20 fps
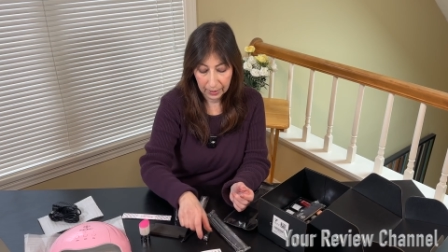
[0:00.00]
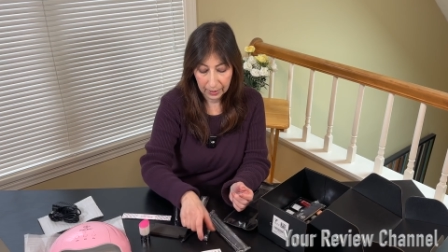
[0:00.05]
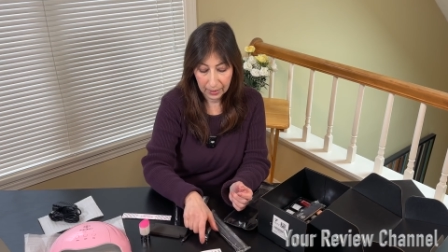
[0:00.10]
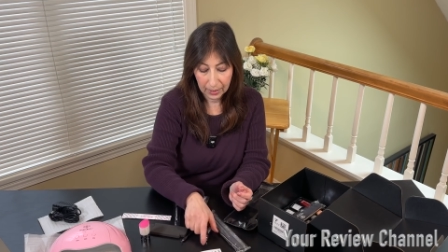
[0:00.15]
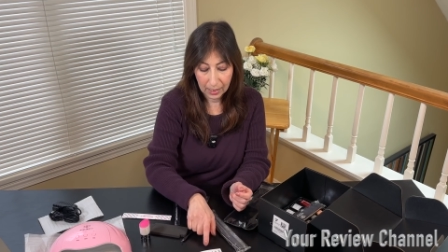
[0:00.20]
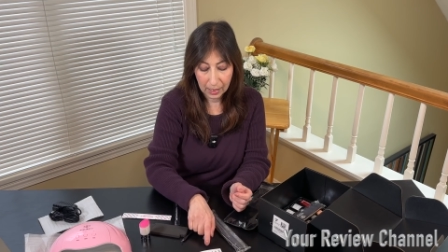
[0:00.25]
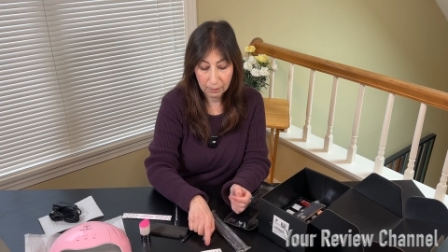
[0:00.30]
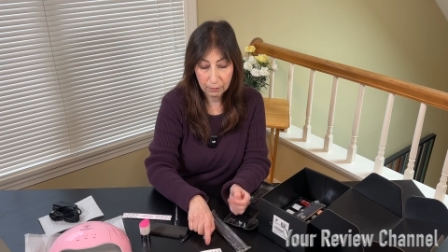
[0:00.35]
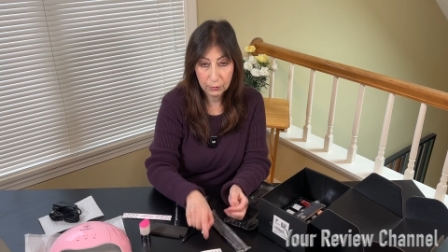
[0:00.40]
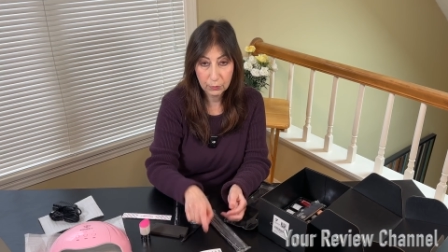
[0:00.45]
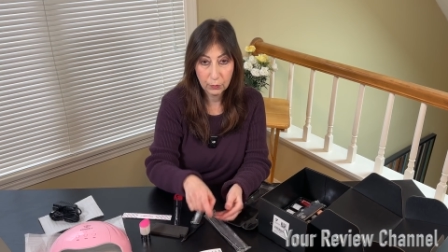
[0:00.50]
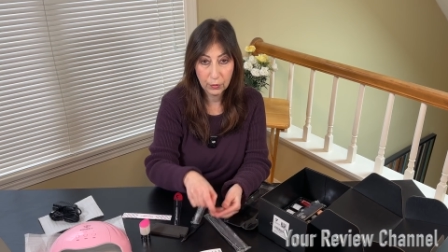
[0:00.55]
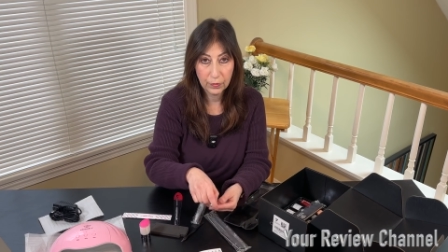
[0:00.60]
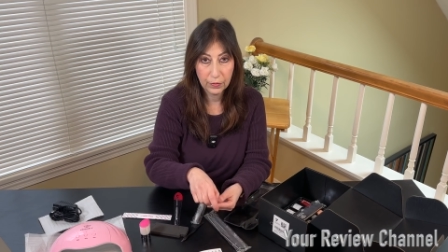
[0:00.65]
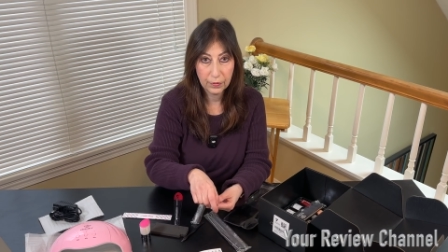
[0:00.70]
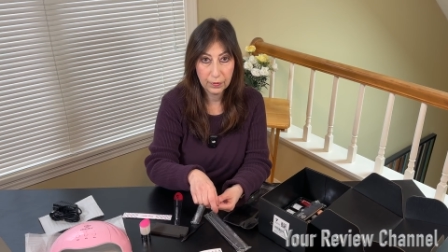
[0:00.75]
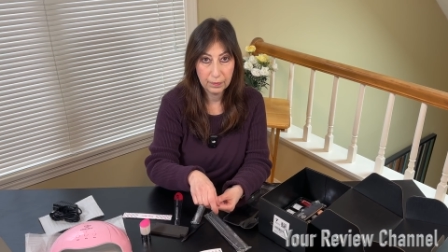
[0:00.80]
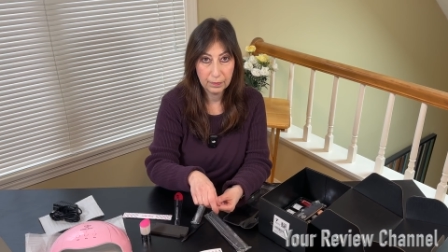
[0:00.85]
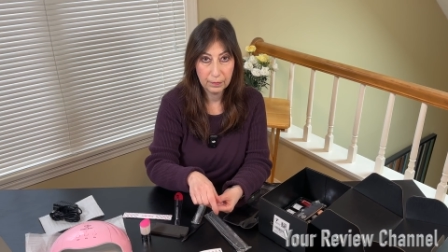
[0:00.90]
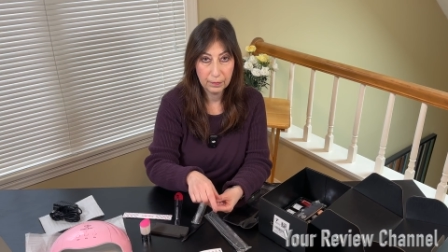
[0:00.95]
Comes
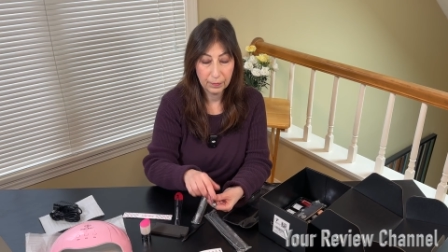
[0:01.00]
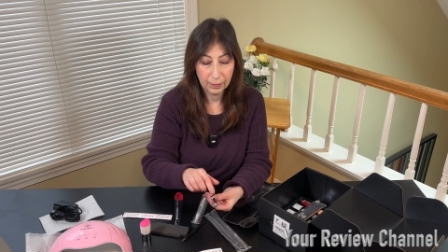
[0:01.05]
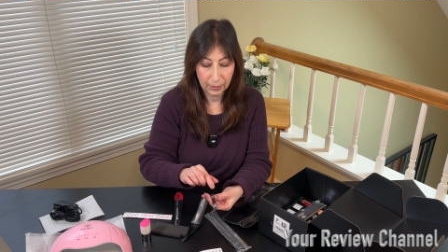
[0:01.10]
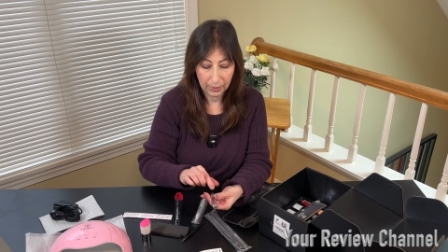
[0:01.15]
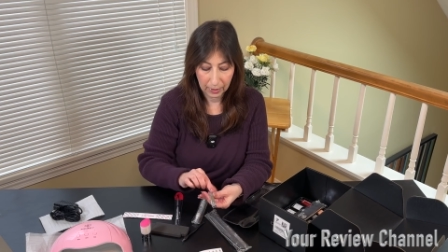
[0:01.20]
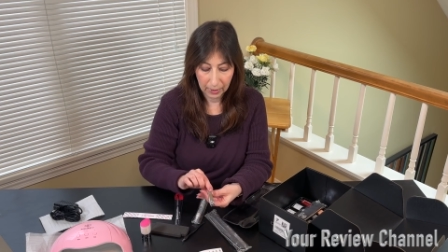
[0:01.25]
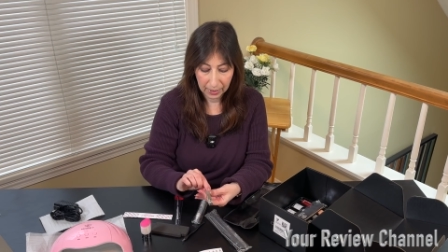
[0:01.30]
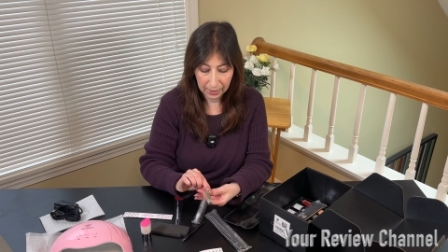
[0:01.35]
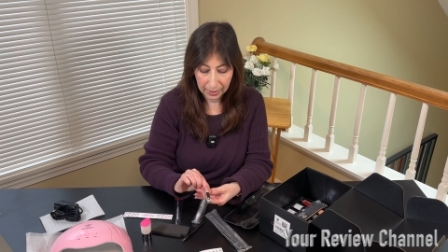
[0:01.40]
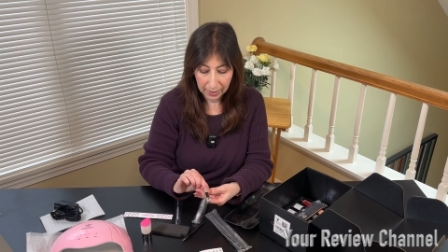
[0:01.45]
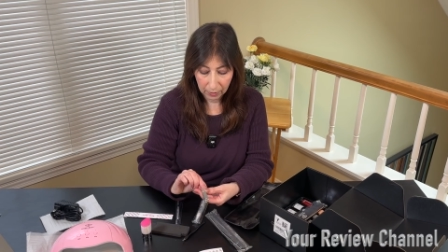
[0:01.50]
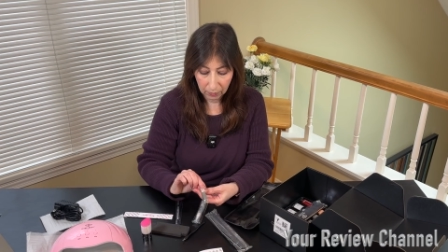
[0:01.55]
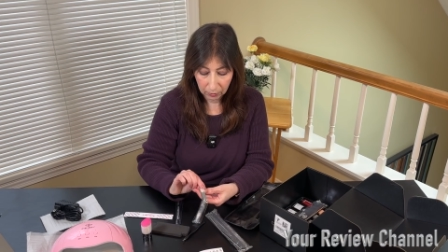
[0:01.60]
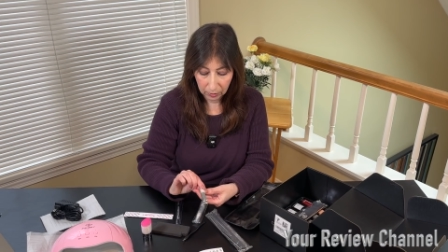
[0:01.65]
with a nail